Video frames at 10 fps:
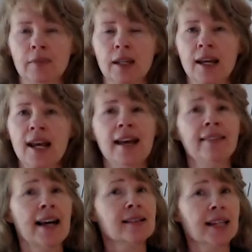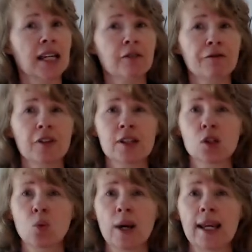And that's it for this
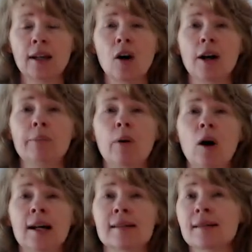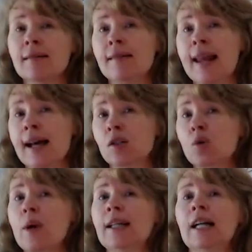week on bonds. Next
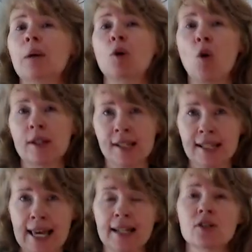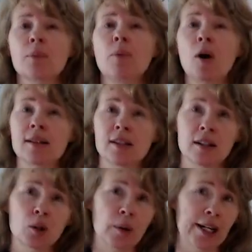week, I'm going to get into bonds in
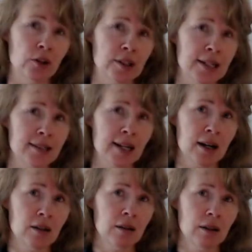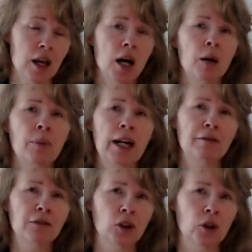greater detail, but I've
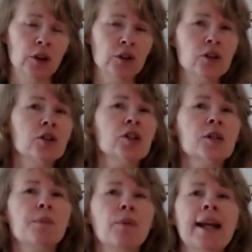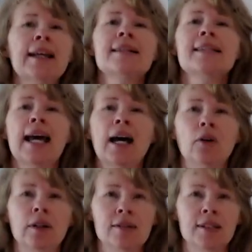learned to just break it down
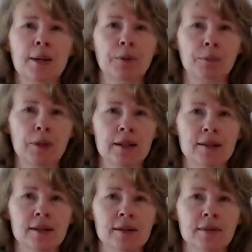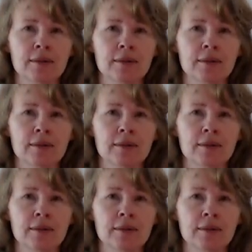in separate pieces.